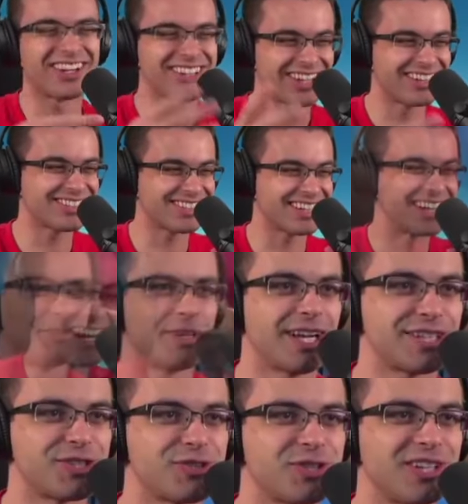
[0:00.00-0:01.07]
little closer. But
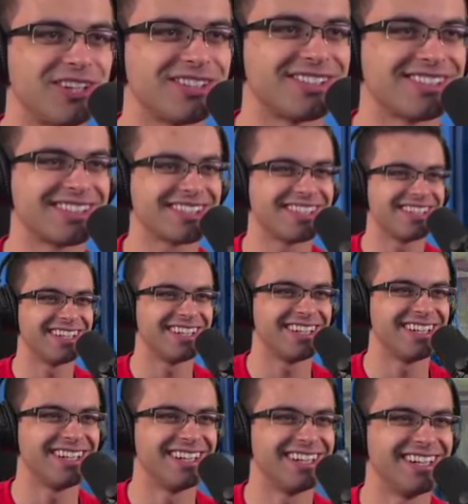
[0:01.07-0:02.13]
not too close.
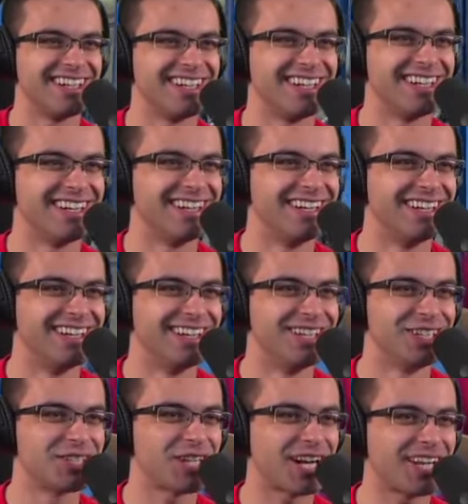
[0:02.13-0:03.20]
Wait.
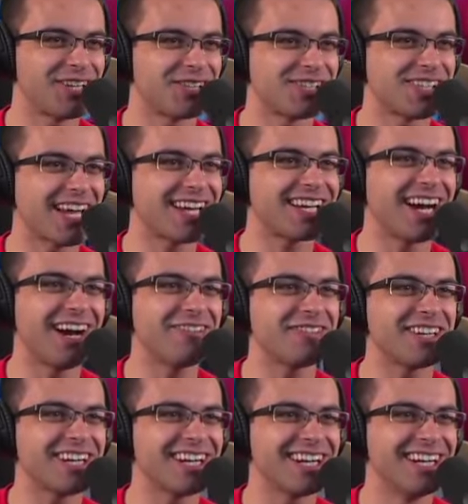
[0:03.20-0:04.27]
Try to use that
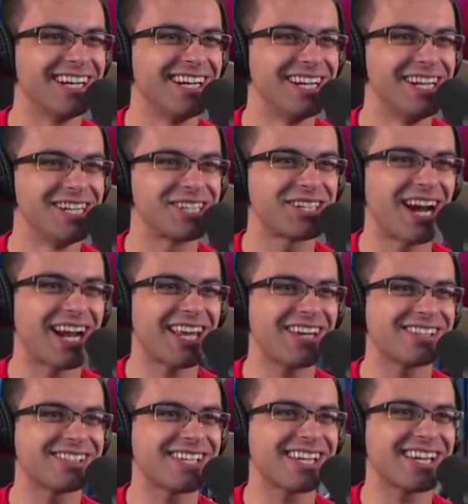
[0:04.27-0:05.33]
cover. Try to
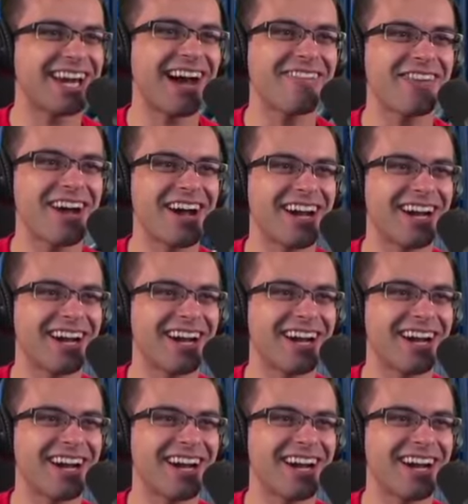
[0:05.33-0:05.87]
use the cover.